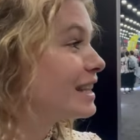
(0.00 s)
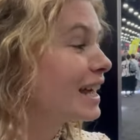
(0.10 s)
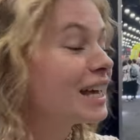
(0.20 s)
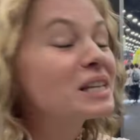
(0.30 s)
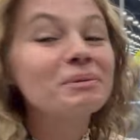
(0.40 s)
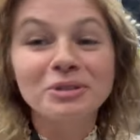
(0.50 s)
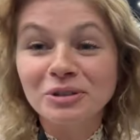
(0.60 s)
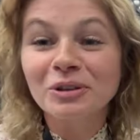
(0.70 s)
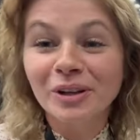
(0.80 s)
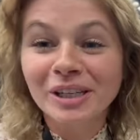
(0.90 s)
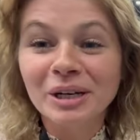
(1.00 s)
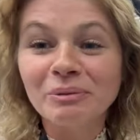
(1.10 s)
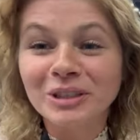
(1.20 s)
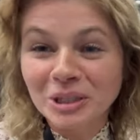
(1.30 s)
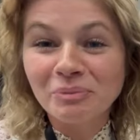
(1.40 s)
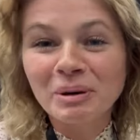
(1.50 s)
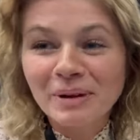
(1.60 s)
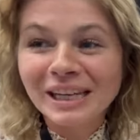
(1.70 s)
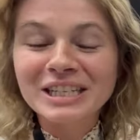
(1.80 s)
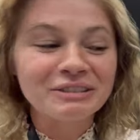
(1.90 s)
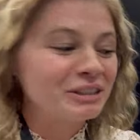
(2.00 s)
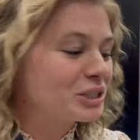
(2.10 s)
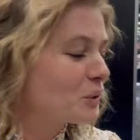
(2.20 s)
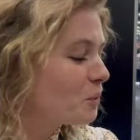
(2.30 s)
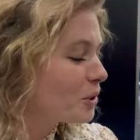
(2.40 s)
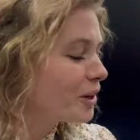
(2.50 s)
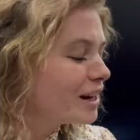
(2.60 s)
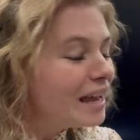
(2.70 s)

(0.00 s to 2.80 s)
that Spencer's Lawn Care was somewhere back here in this corner.